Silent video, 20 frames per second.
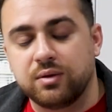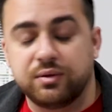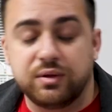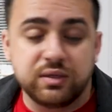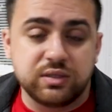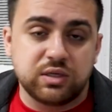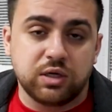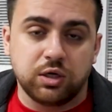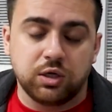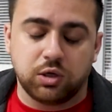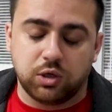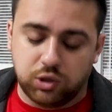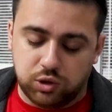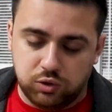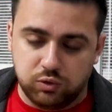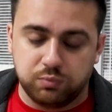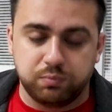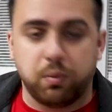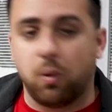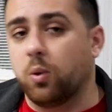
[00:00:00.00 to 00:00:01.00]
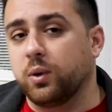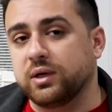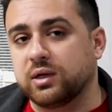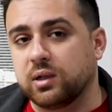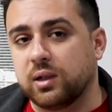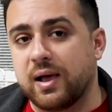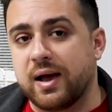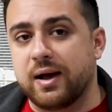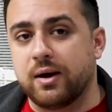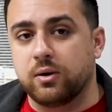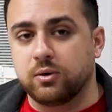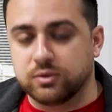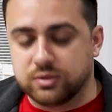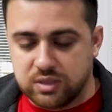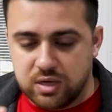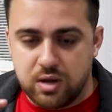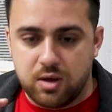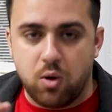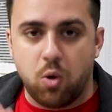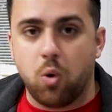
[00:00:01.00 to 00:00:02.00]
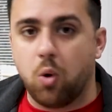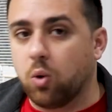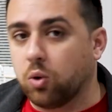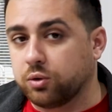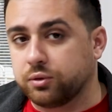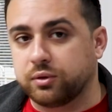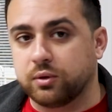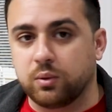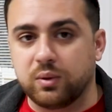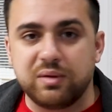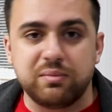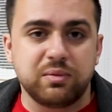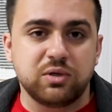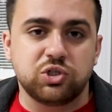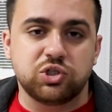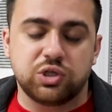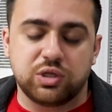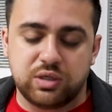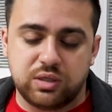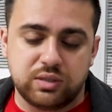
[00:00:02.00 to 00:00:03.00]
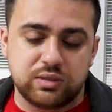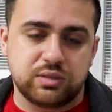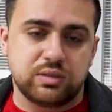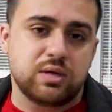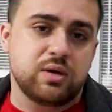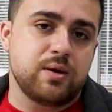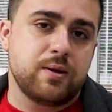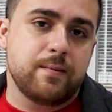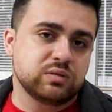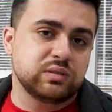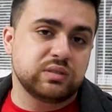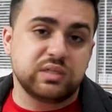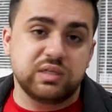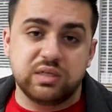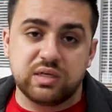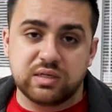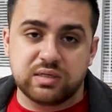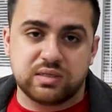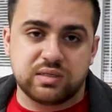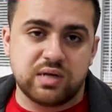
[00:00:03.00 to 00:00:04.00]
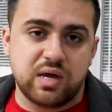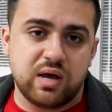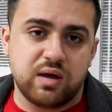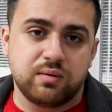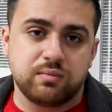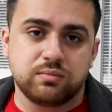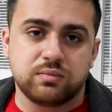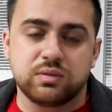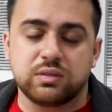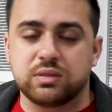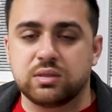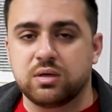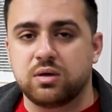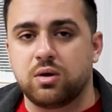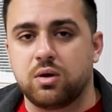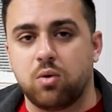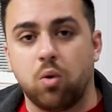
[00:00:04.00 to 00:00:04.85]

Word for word: This can include point clouds, ortho images, DSMs,